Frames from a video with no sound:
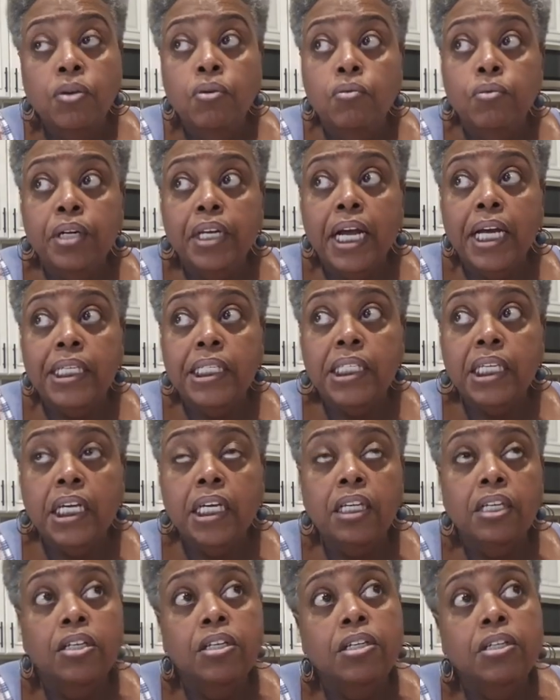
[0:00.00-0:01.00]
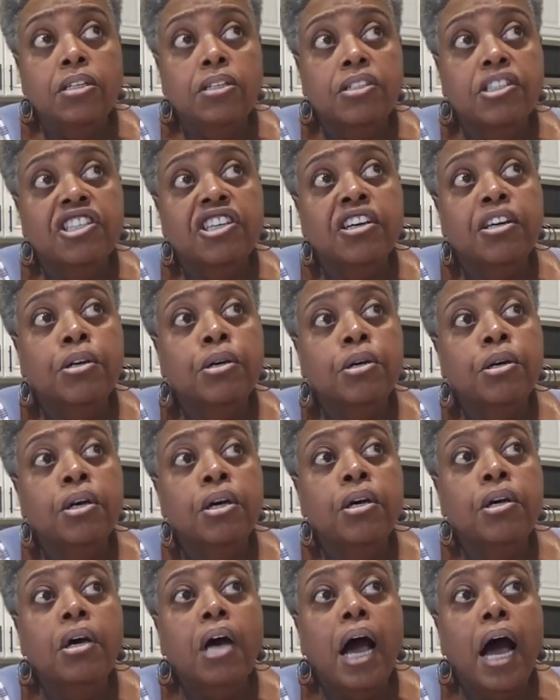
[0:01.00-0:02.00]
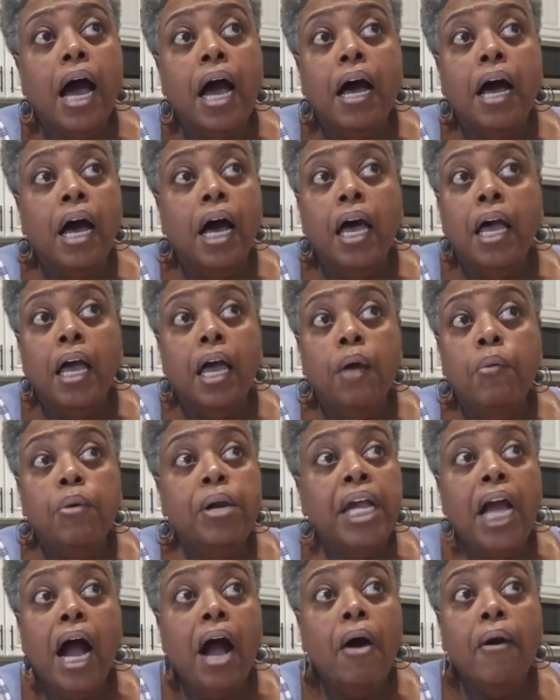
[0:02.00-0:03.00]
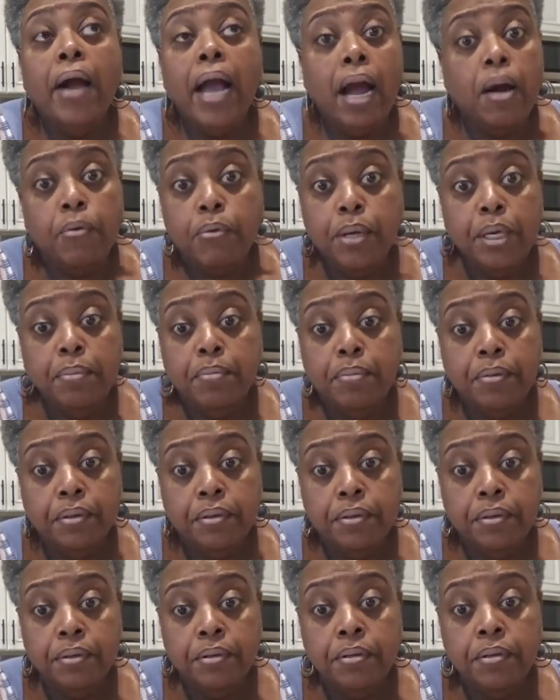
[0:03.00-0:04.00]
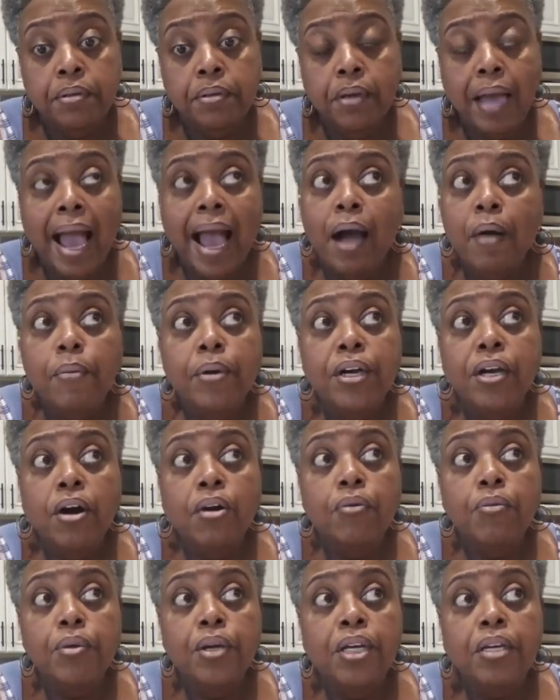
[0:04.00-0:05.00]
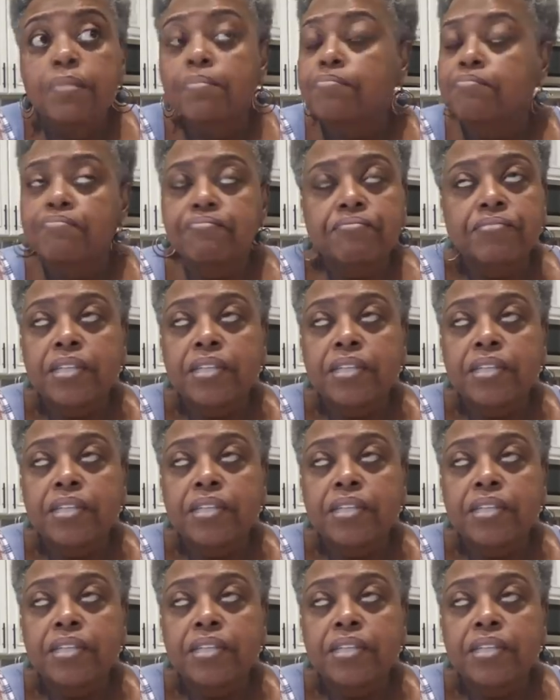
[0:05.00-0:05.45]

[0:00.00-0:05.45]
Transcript: What I say is we all got reaping. How we going to reap?